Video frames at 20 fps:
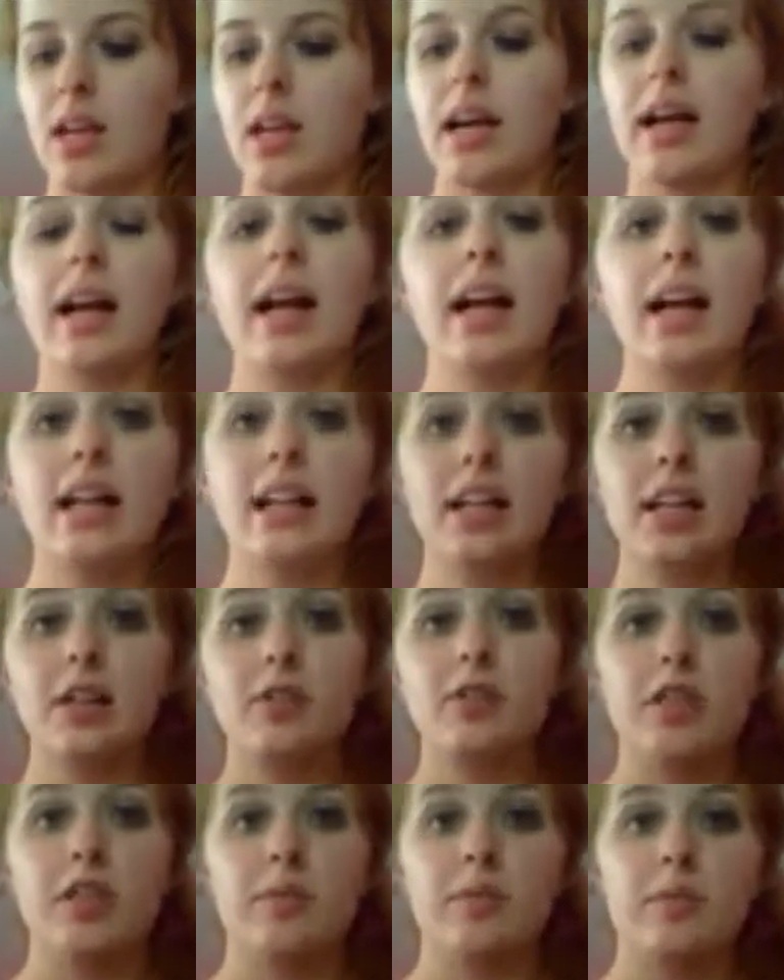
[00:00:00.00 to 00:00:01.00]
I got a
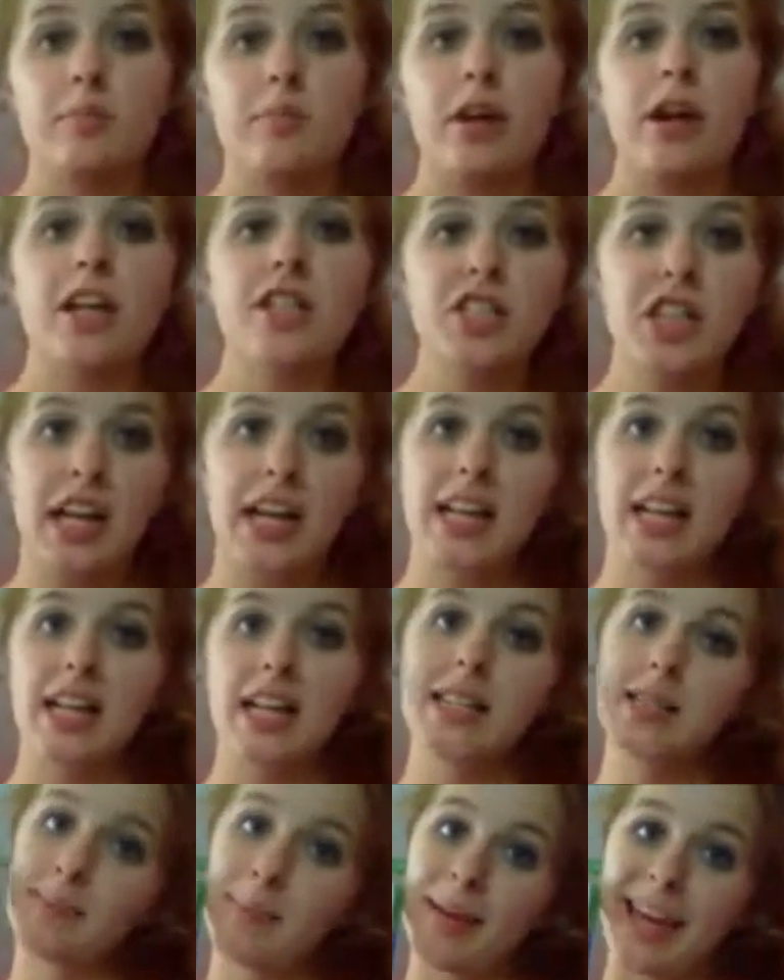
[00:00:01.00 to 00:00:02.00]
YouTube brush, and it
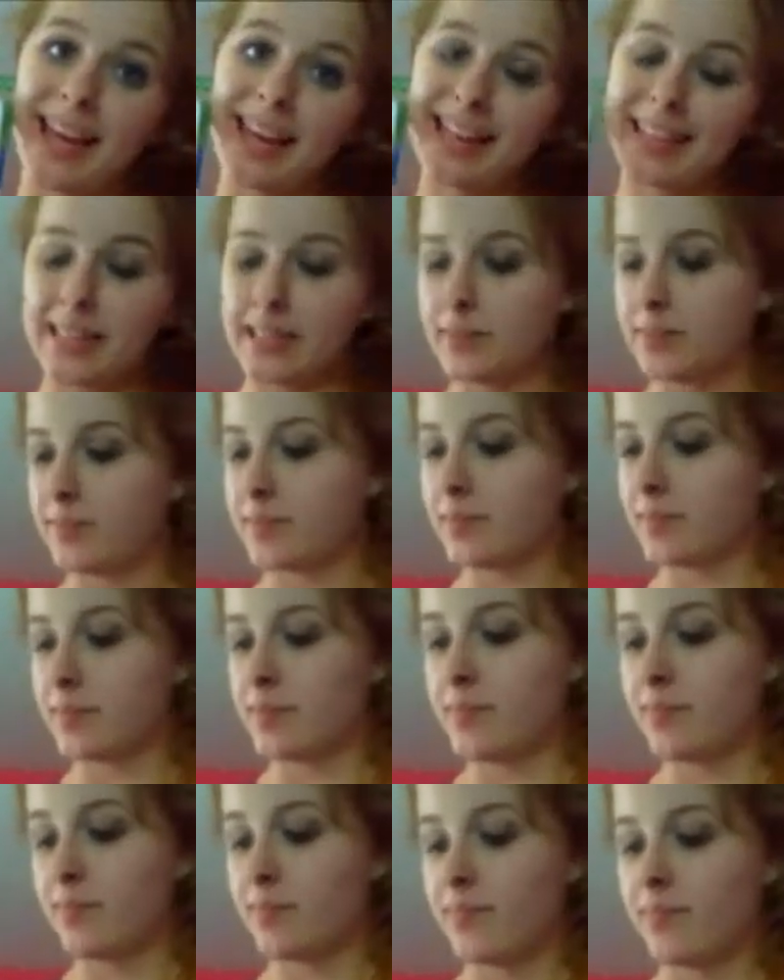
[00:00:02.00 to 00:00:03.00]
is pink.
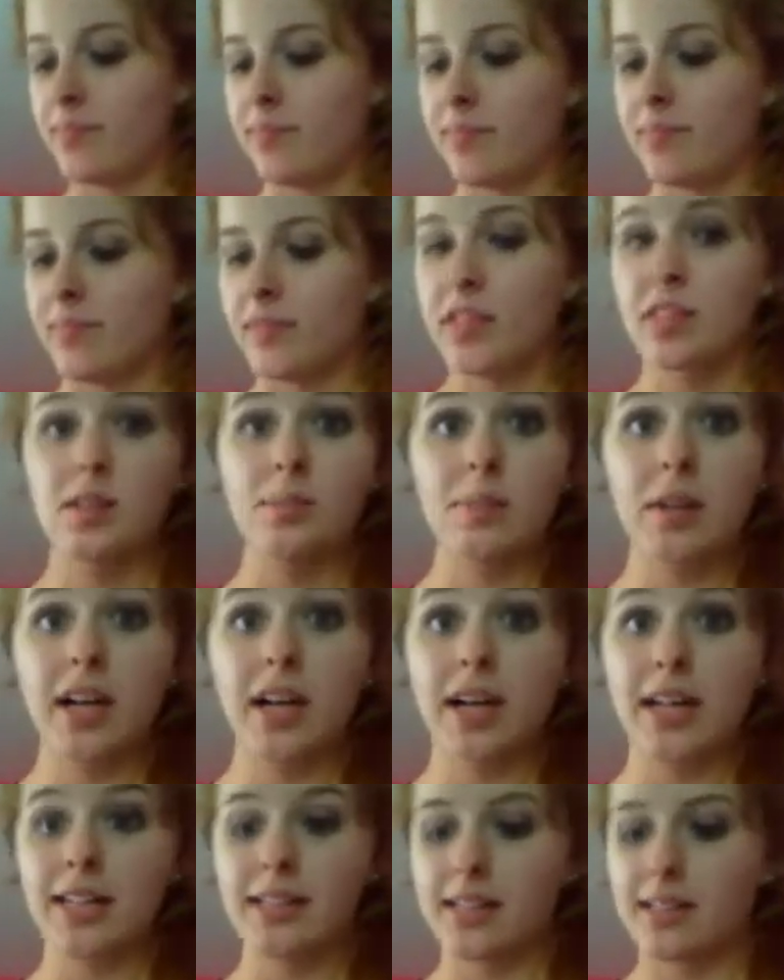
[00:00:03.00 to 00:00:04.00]

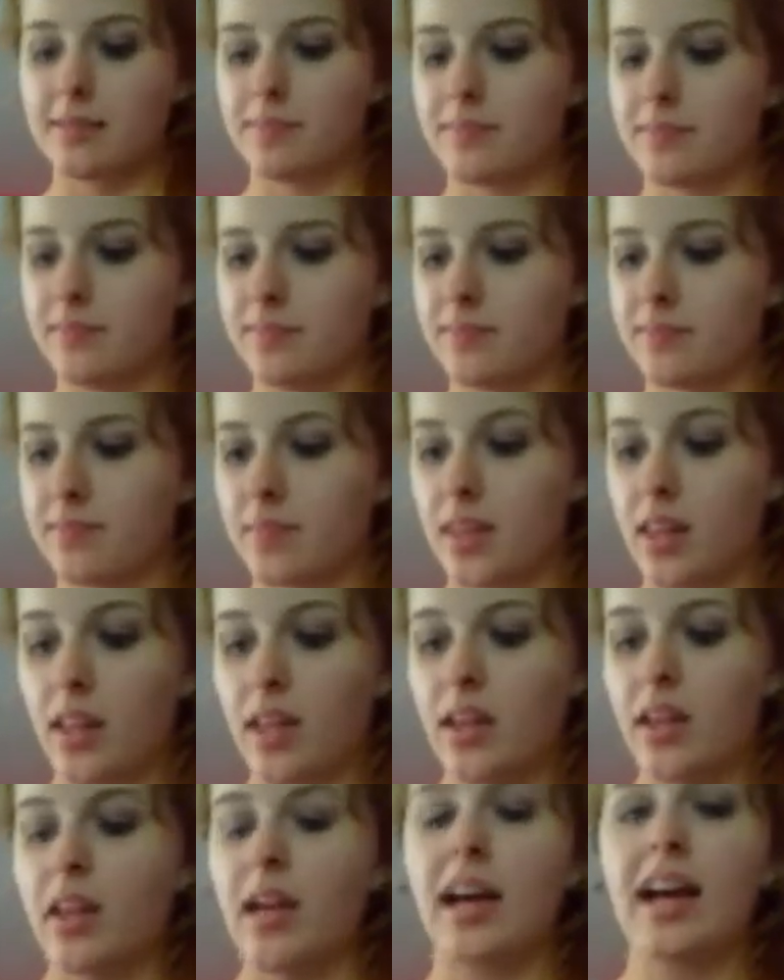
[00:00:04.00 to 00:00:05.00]
Surprise!
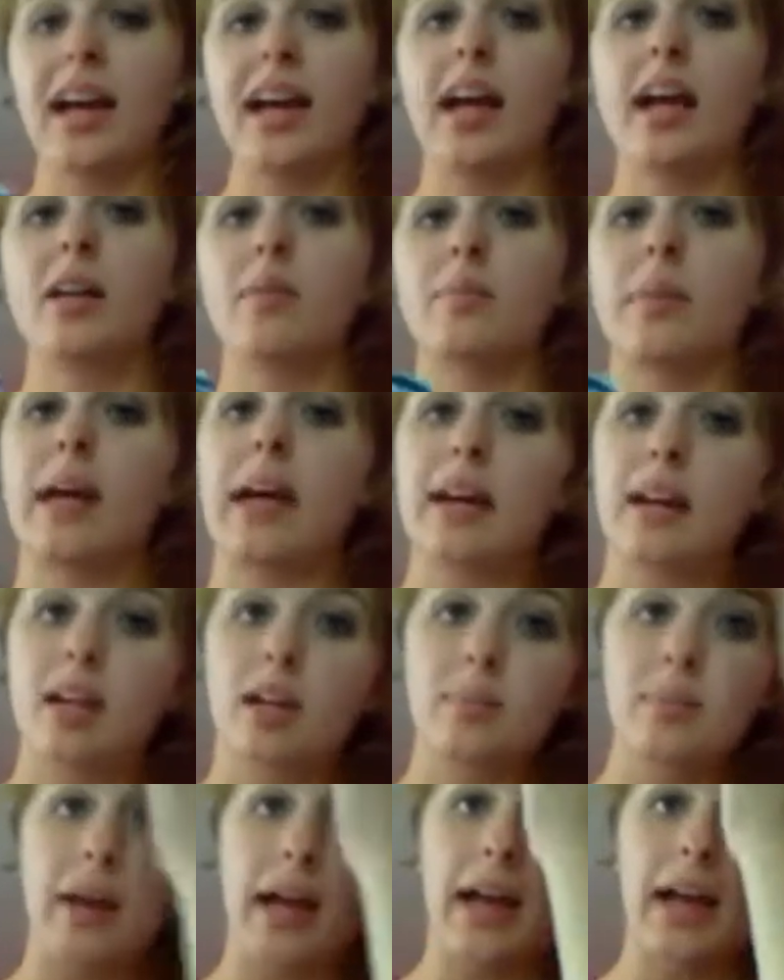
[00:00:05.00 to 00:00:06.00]
I got a
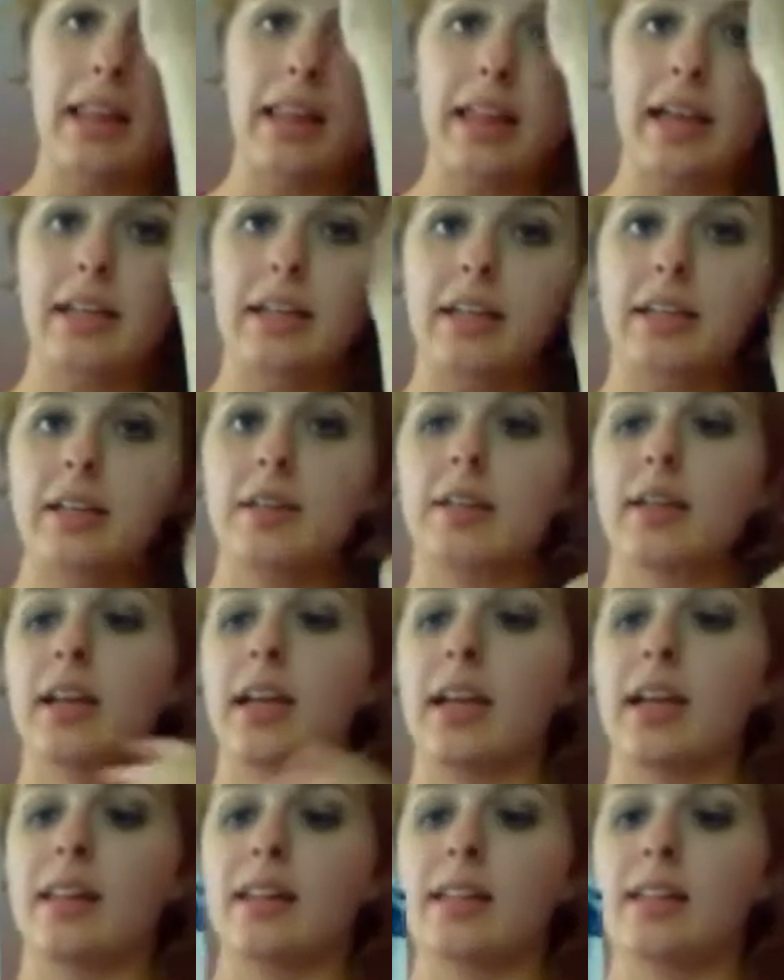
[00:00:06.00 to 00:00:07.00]
backup eyeliner,
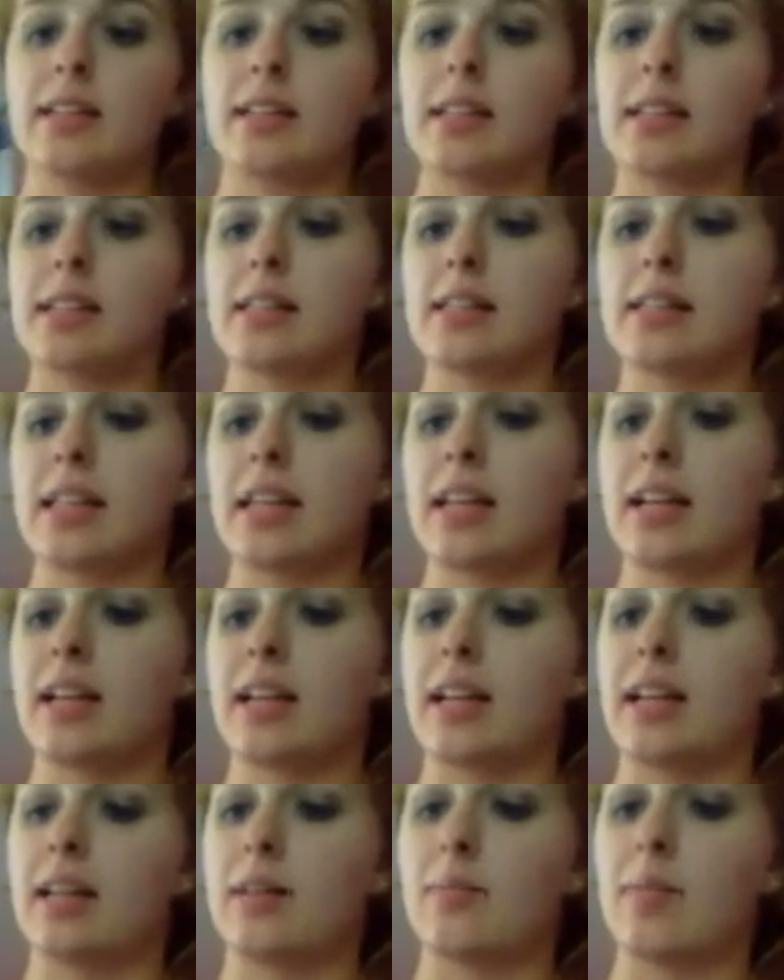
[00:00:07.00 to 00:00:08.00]
and this is
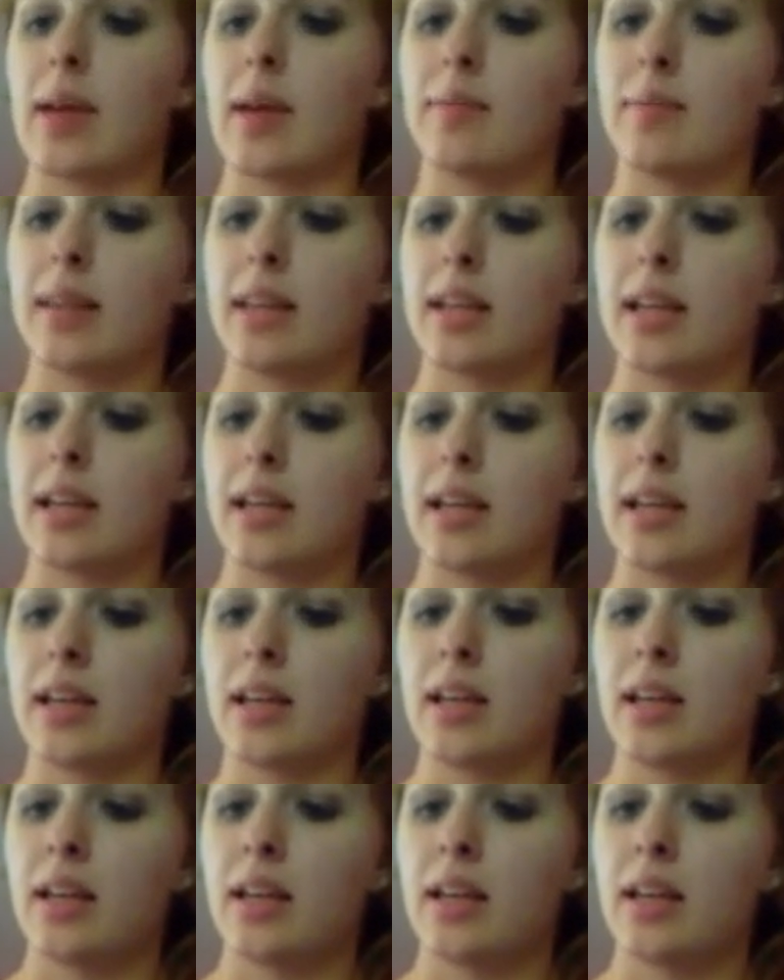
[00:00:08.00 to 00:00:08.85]
in Maybelline